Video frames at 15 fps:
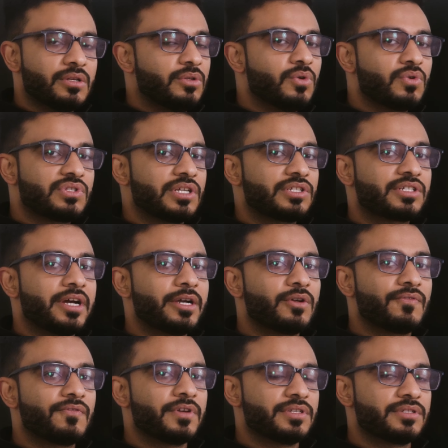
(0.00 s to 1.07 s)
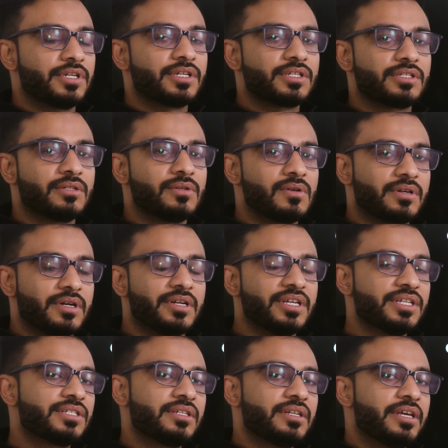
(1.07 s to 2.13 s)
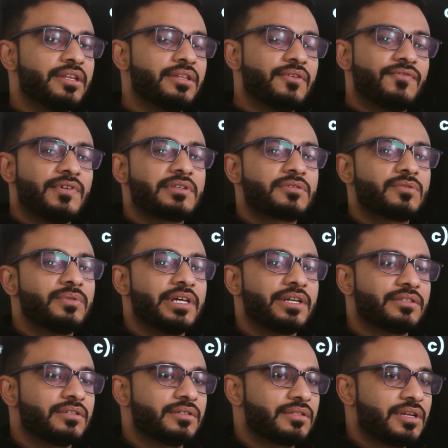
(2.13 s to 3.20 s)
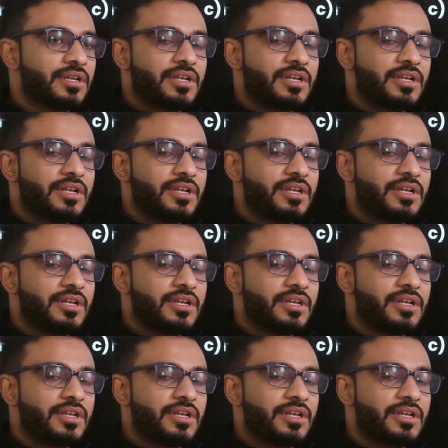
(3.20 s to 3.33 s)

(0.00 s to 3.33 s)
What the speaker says: no such kind of restriction or condition in the first two lectures.